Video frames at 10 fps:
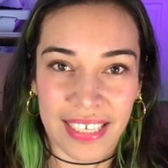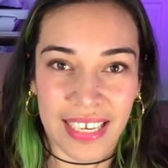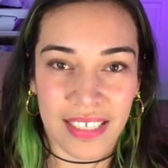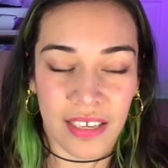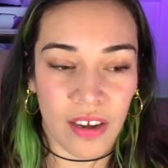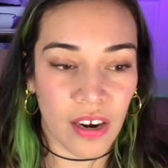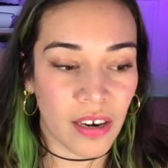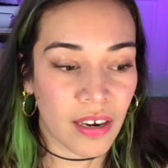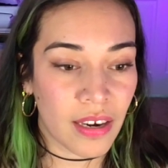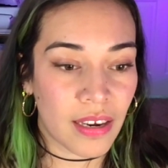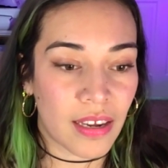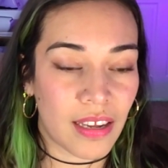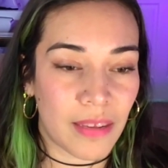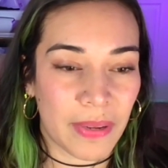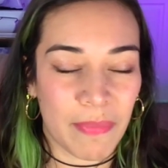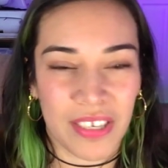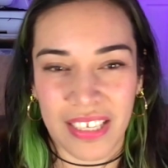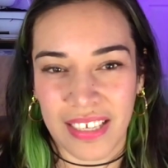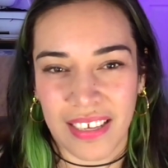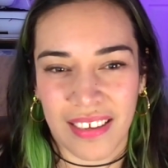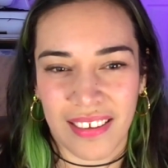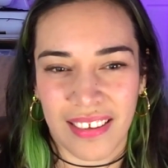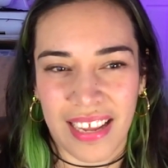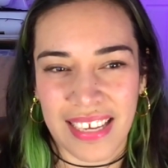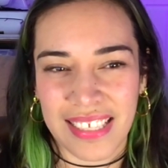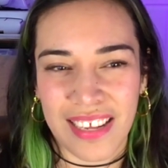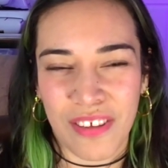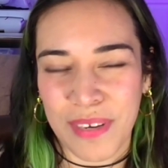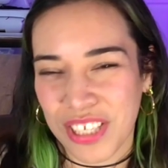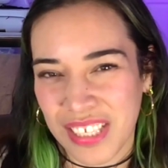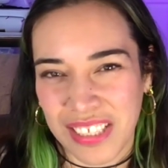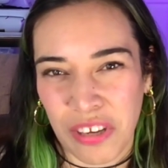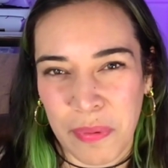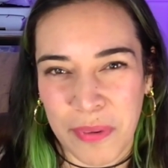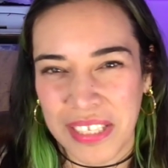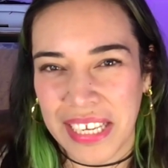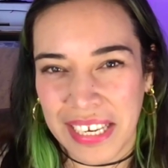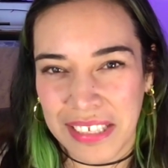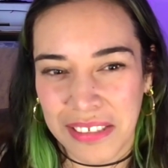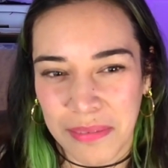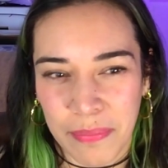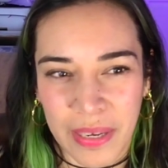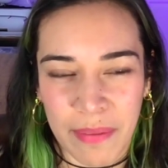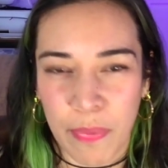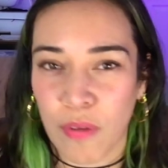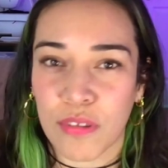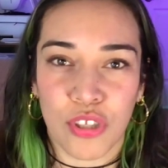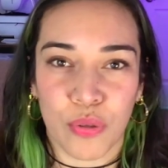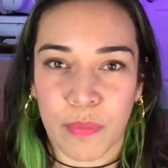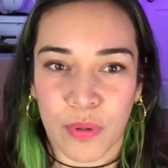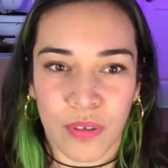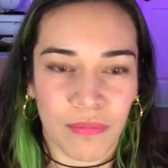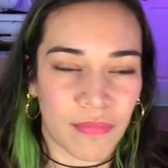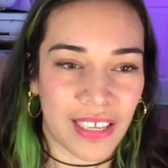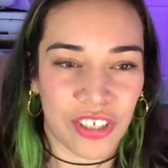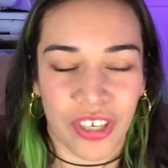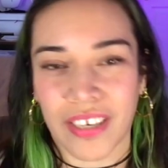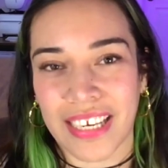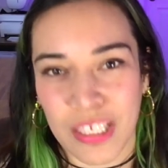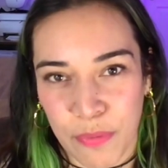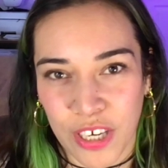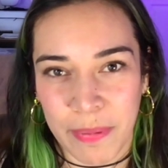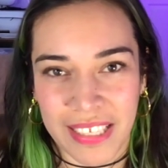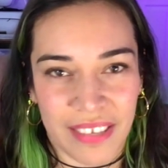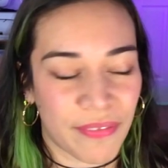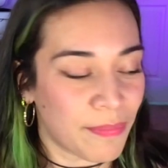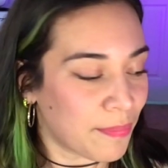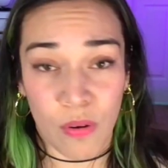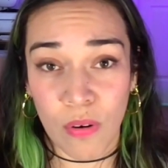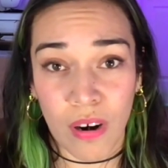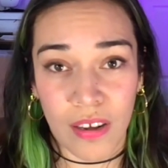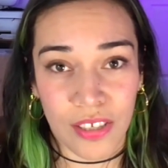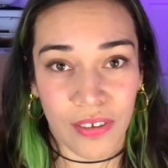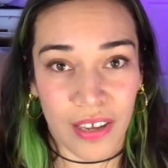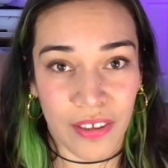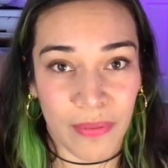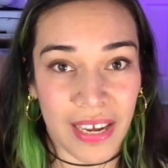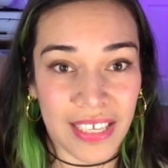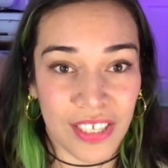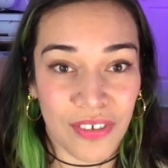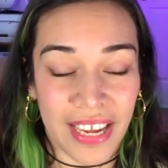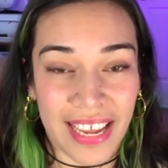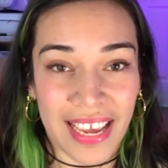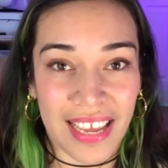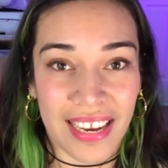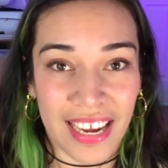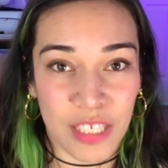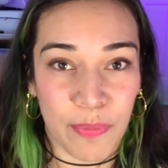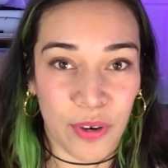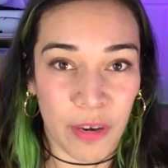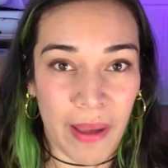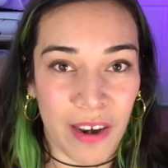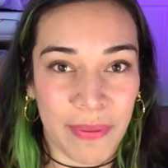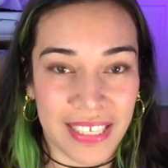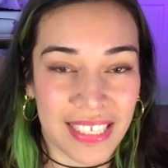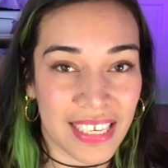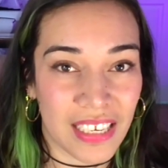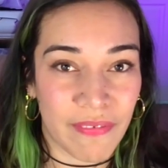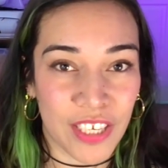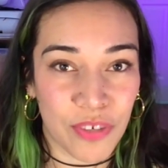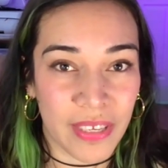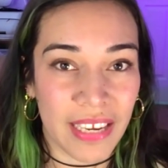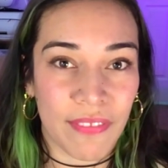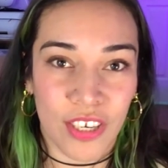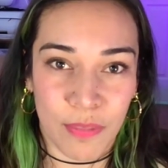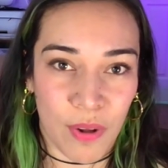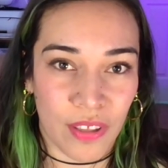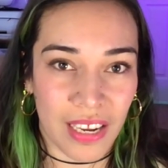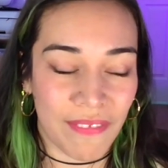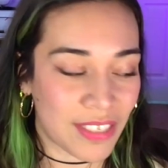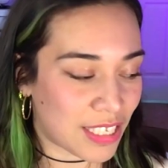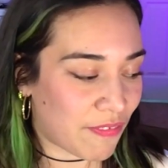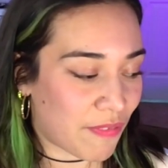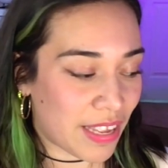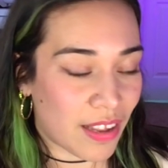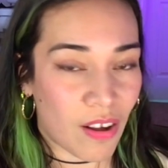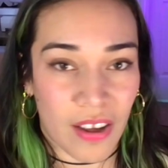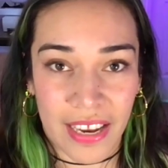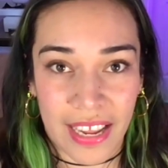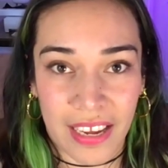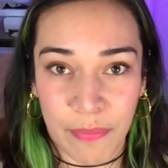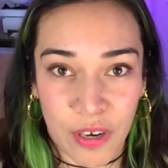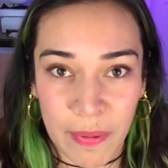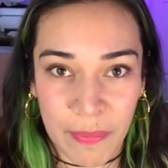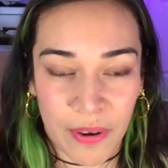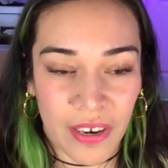as they are, compared to Excel, which is just a little bit more tedious, but both doable. Illustrator is more expensive. Or also otherwise, you can export your pattern pieces individually if they're small enough to fit on a computer paper.